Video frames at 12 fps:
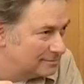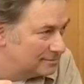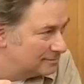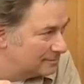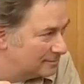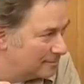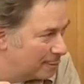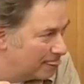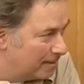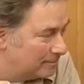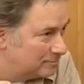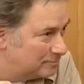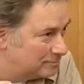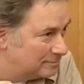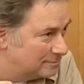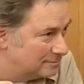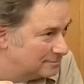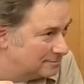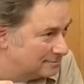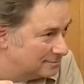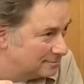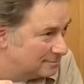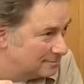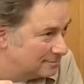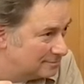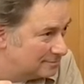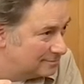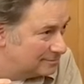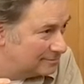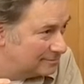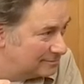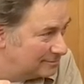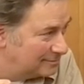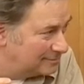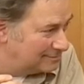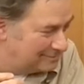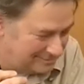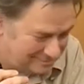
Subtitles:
No words are spoken by the person on screen.